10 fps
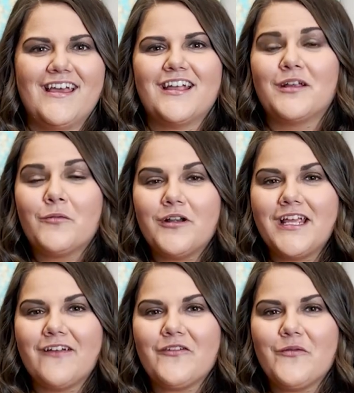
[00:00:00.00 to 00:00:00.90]
Good
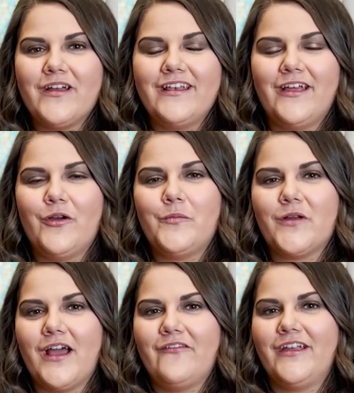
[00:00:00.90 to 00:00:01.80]
morning, everyone. I hope you're
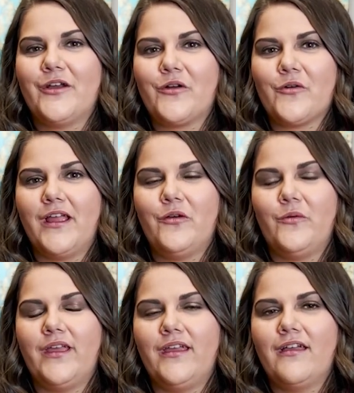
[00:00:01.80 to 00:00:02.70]
having a great
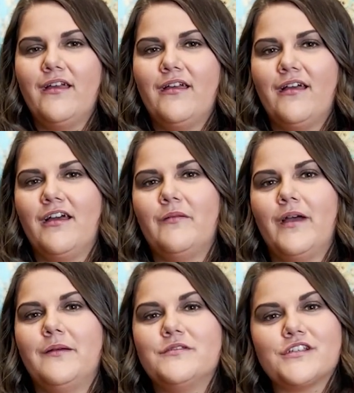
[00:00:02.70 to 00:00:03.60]
week.
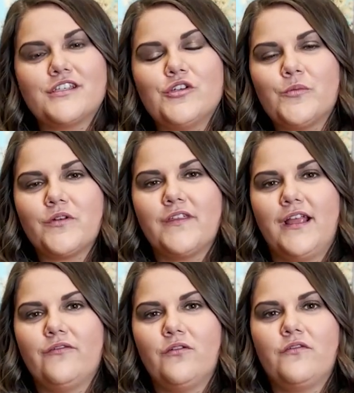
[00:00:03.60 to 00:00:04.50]
I'm just super
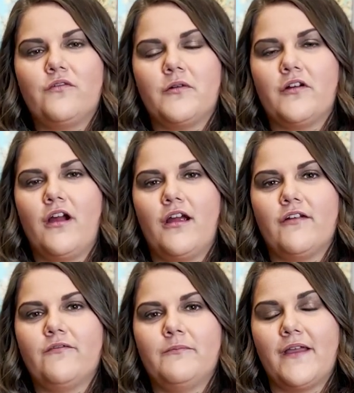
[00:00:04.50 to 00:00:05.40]
thankful
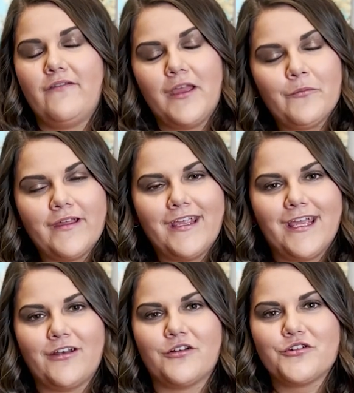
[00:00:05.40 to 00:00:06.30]
for my family
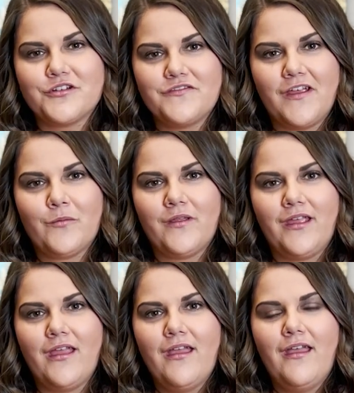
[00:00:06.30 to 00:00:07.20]
and our church
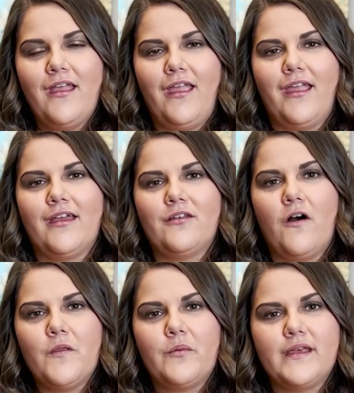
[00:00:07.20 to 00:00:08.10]
family and
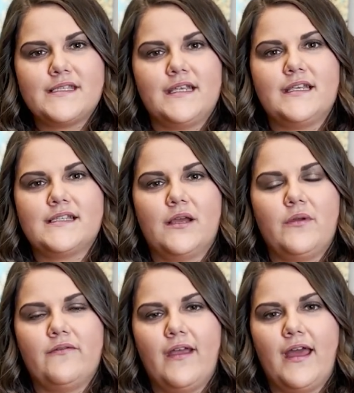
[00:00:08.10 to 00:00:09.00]
all the blessings that
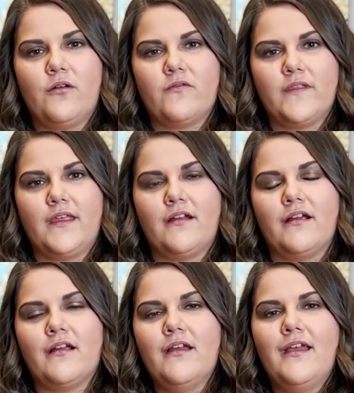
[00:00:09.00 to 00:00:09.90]
we've had over the
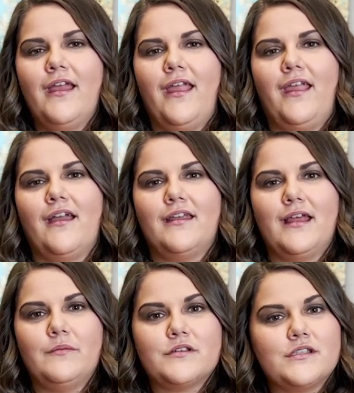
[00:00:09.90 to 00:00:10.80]
year. And
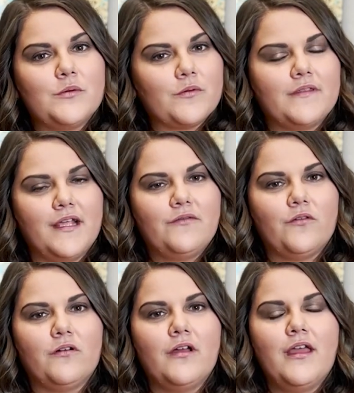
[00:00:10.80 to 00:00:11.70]
I'm just super
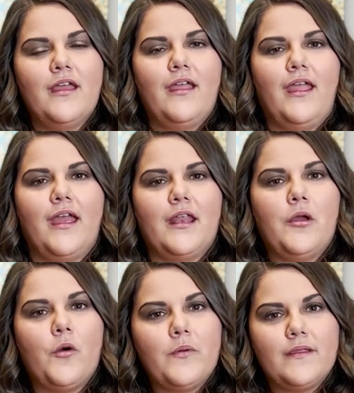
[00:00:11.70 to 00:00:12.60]
thankful. And I'm
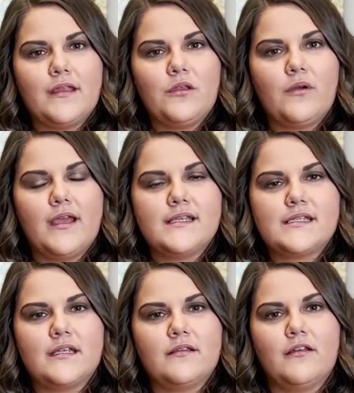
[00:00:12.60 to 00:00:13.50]
hoping that you guys
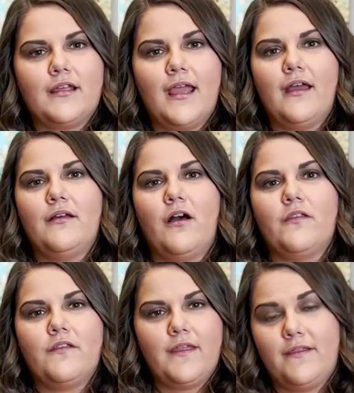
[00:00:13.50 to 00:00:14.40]
can look at all
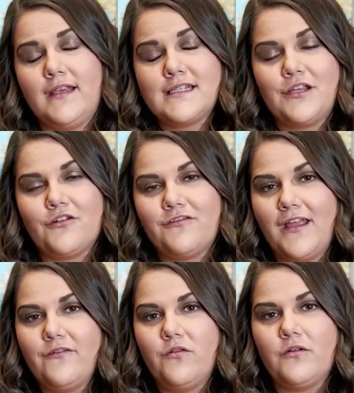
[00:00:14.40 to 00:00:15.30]
the things that you're
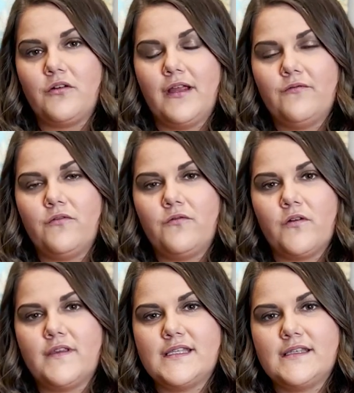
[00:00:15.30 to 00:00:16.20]
thankful and grateful for
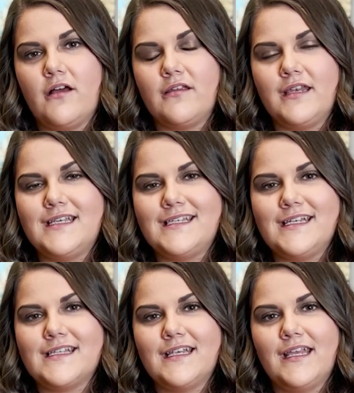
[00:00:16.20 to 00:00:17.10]
this holiday
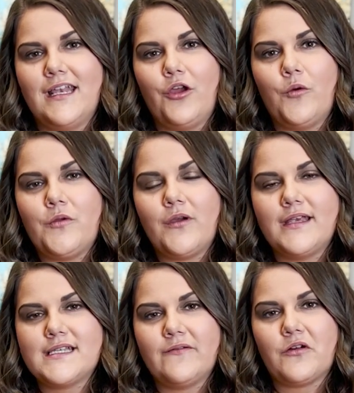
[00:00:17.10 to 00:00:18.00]
season. And I hope you
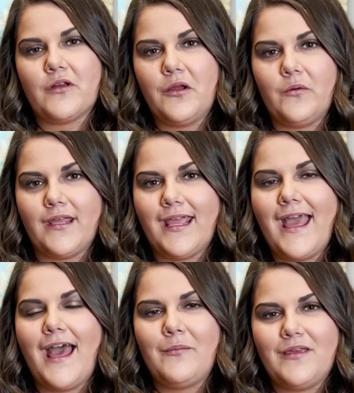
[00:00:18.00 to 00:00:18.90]
guys have a great week.
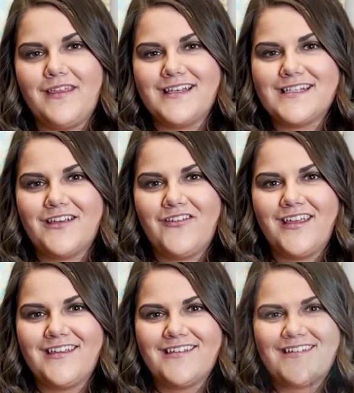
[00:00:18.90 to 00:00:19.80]
Happy Thanksgiving.